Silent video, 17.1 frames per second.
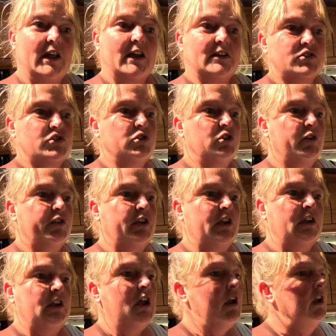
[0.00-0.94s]
that sort of
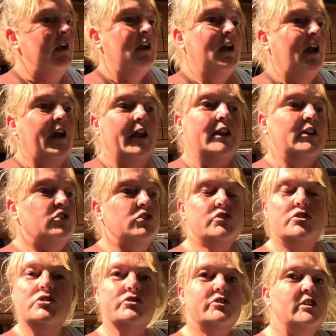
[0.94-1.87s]
thing, and it
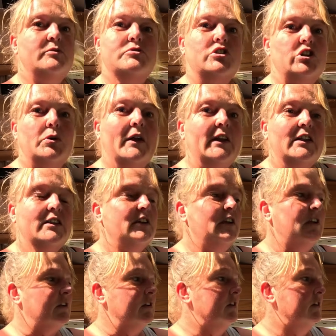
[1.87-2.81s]
just don't seem to do
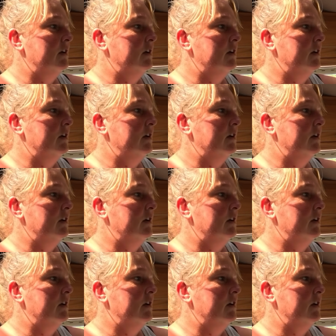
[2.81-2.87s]
anything.